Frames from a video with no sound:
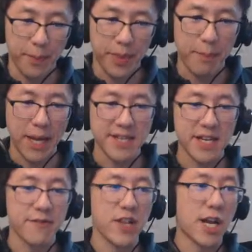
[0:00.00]
the pacing
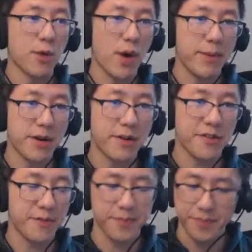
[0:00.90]
of a lot of
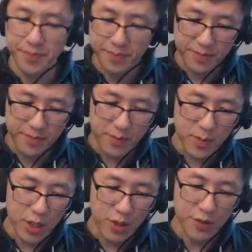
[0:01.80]
webinars.
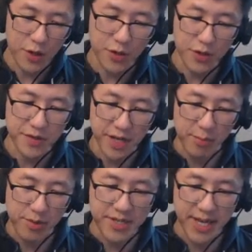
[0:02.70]
So you set your
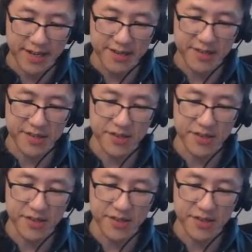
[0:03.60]
pretext,